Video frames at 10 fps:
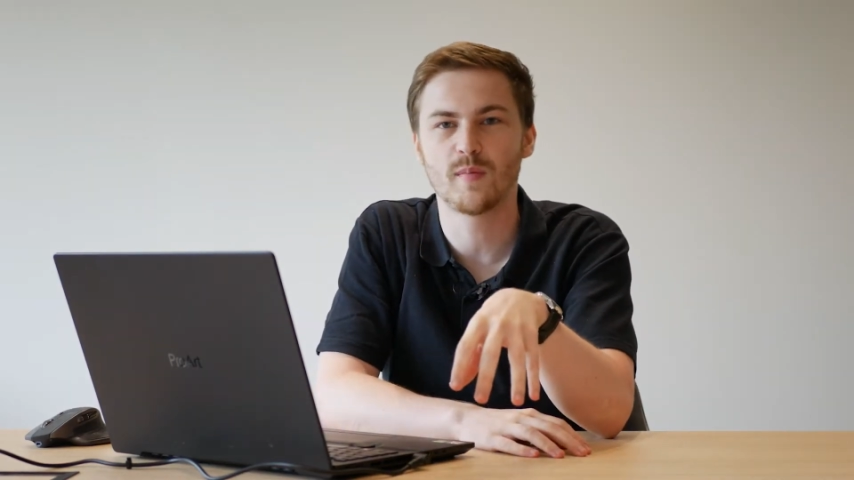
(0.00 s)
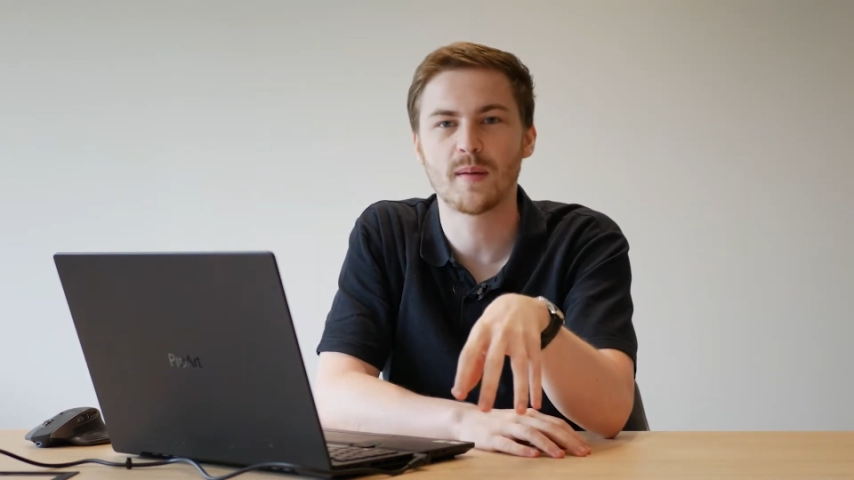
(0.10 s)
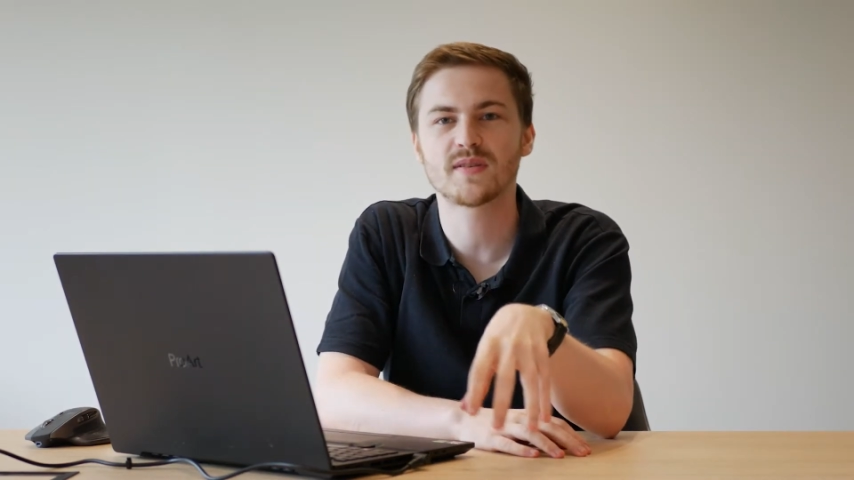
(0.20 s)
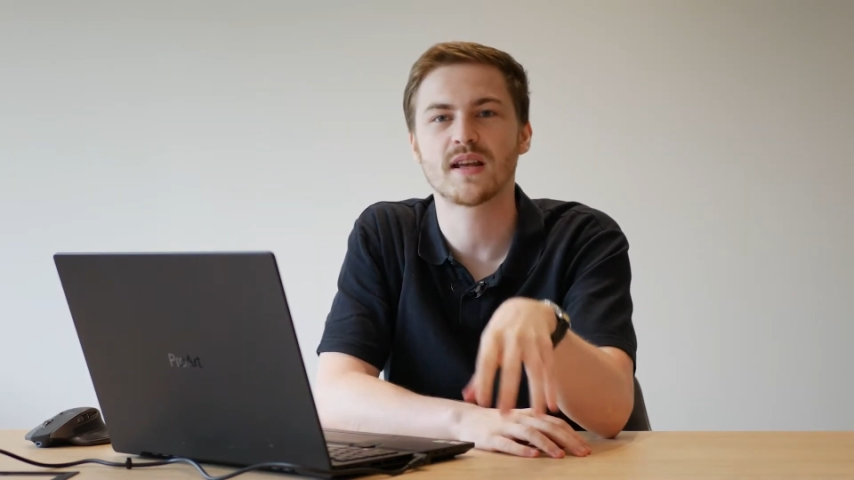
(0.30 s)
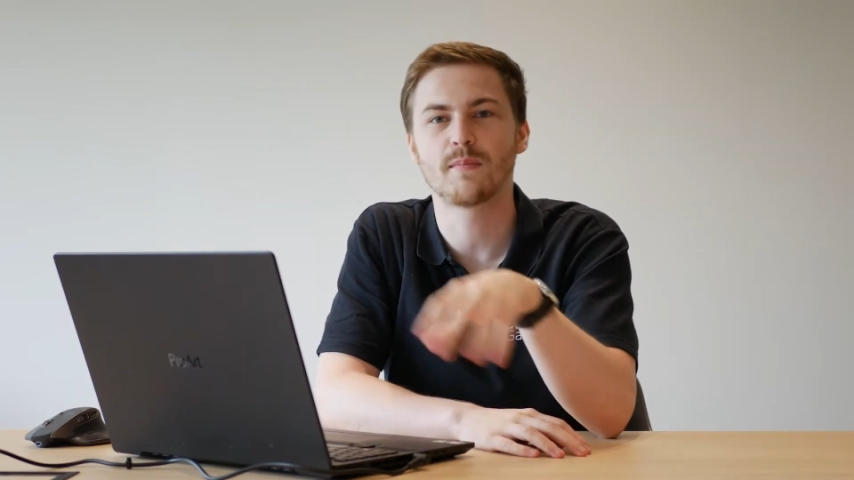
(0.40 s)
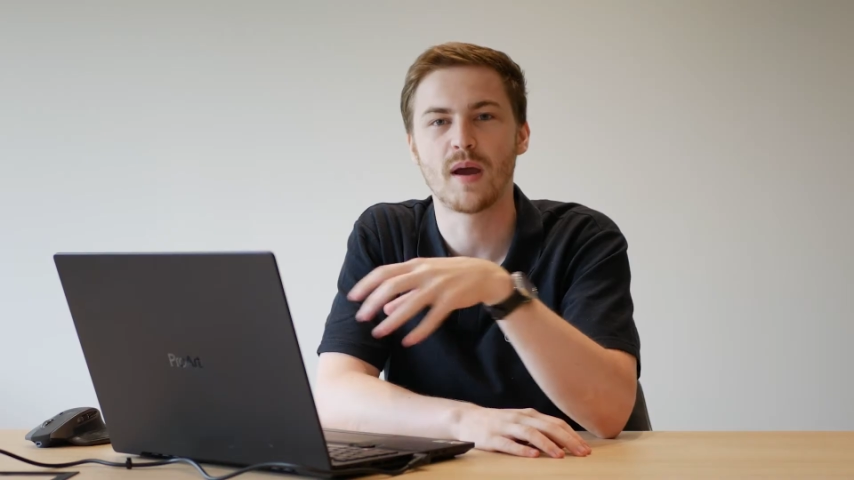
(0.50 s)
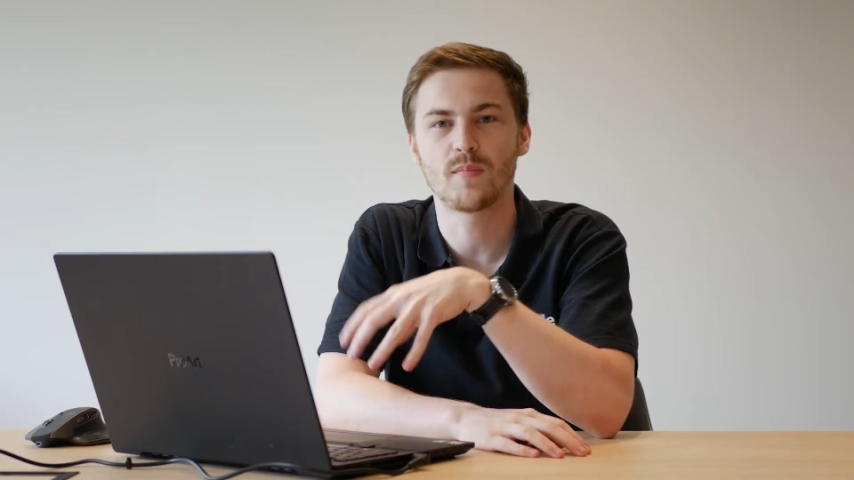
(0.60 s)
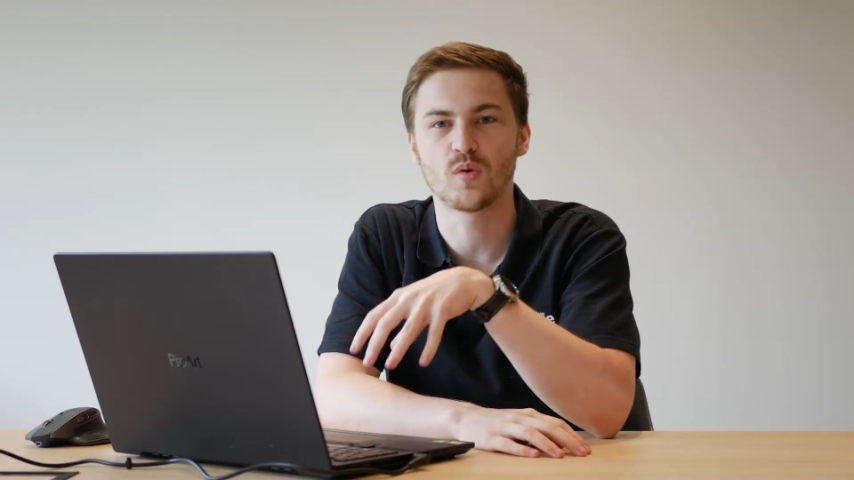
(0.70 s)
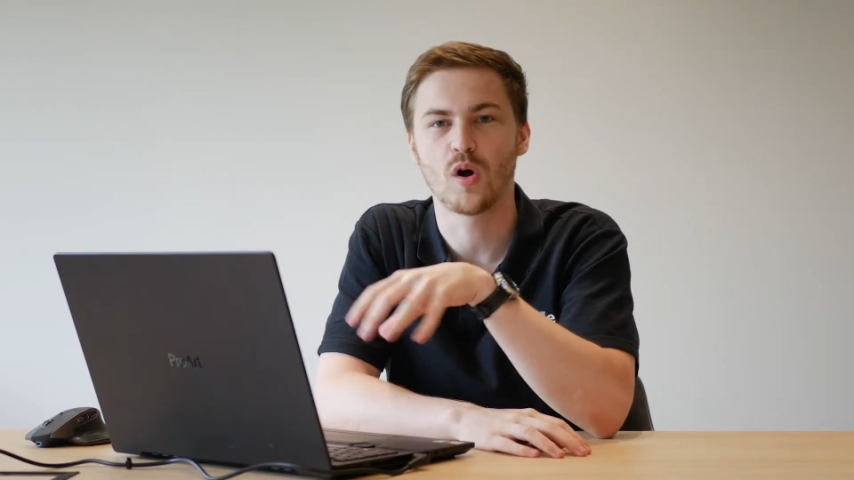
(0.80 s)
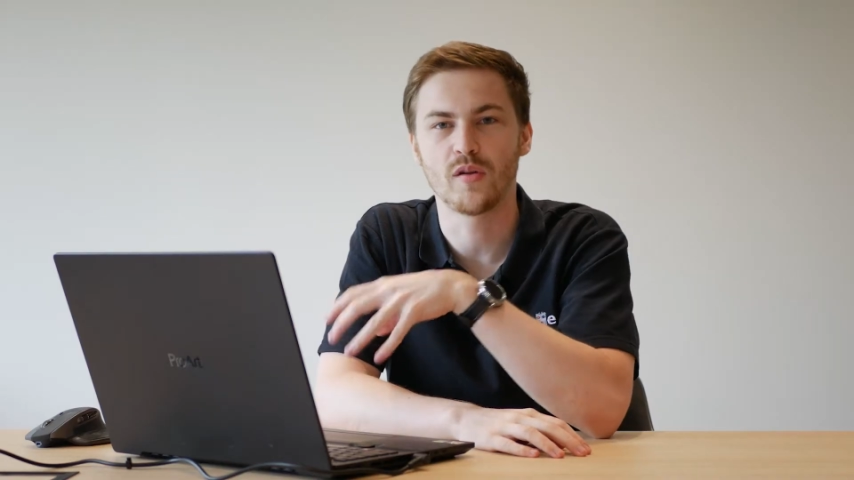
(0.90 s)
maps that
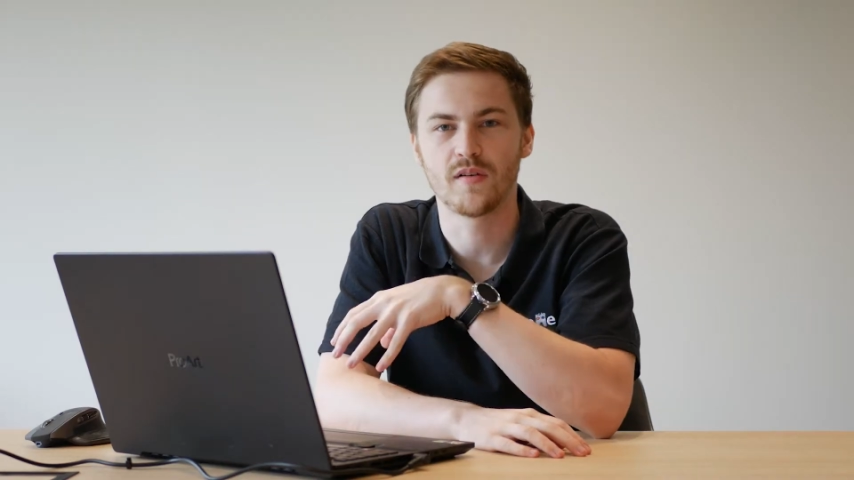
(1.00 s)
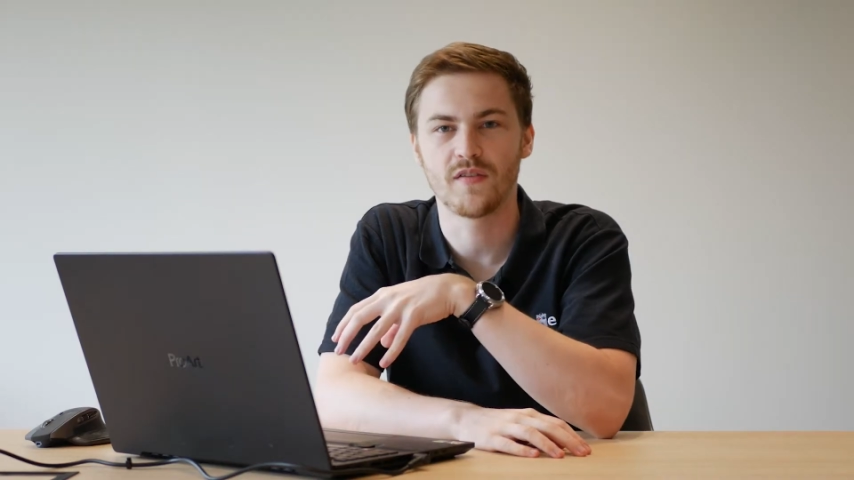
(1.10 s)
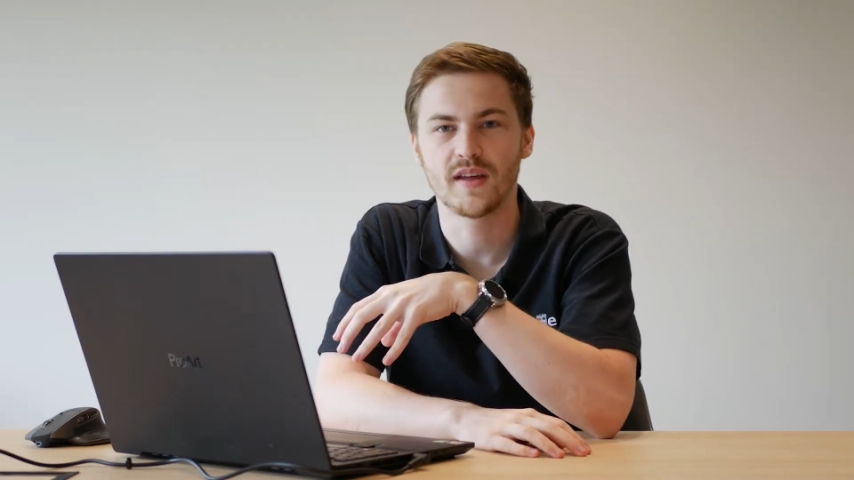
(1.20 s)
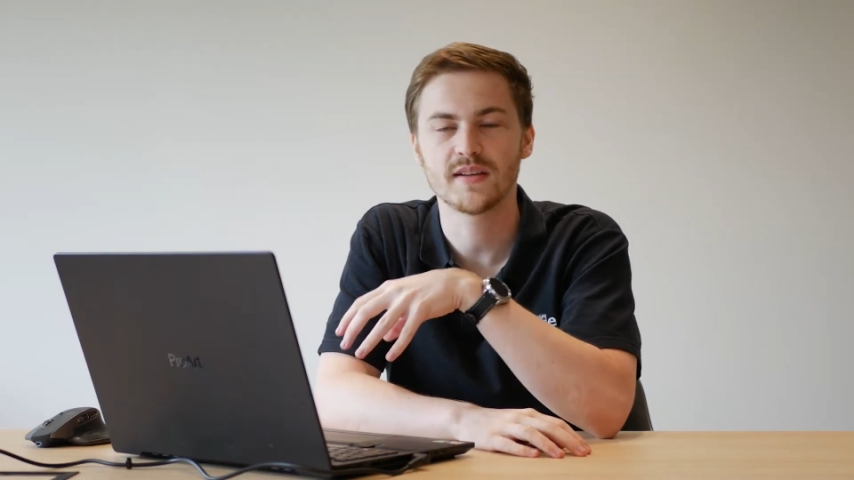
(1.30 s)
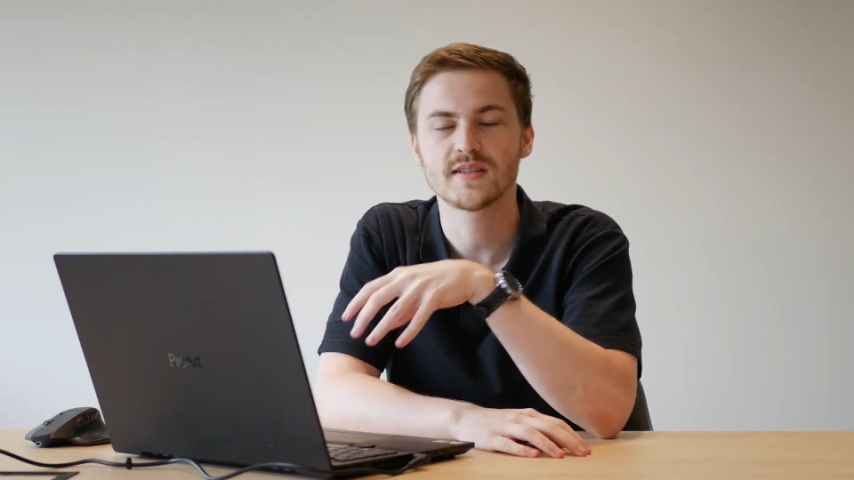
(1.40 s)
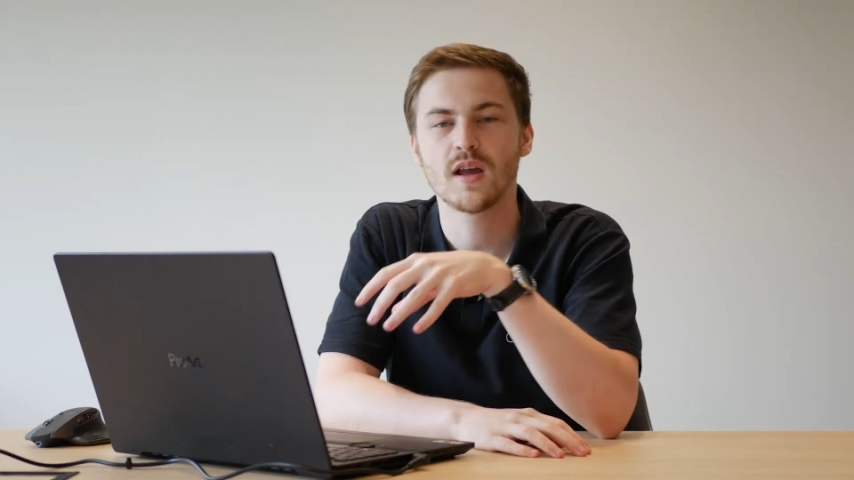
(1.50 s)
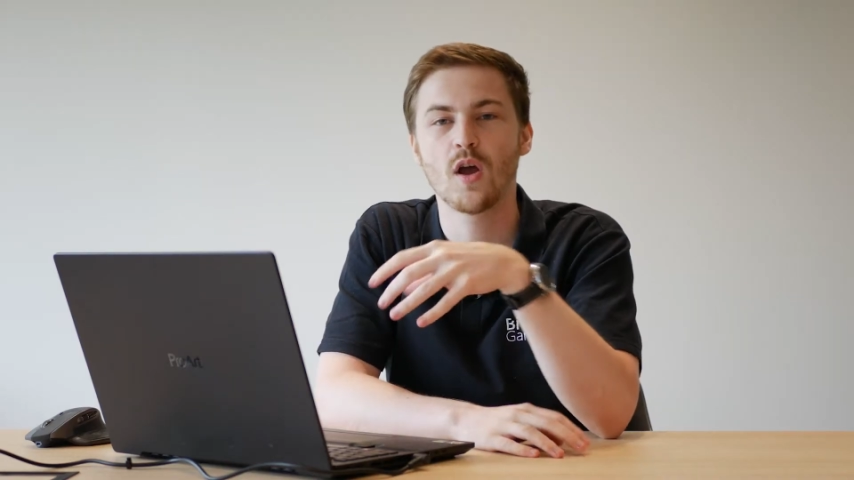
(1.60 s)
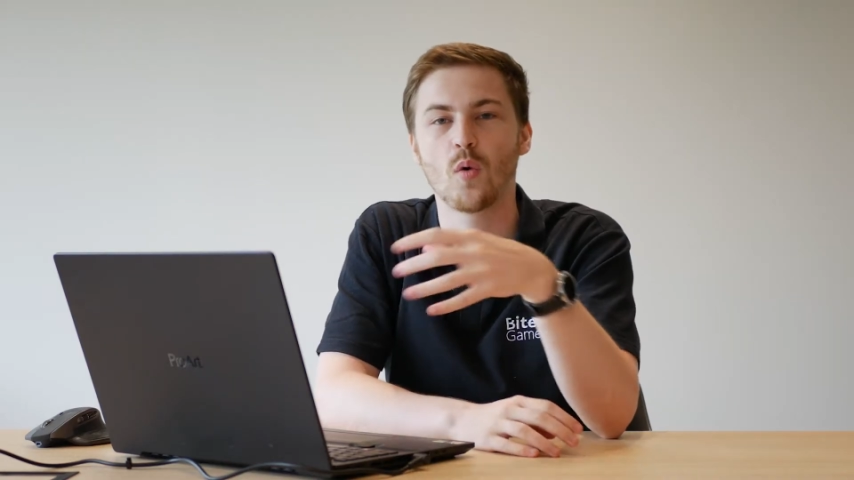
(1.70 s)
map to other things,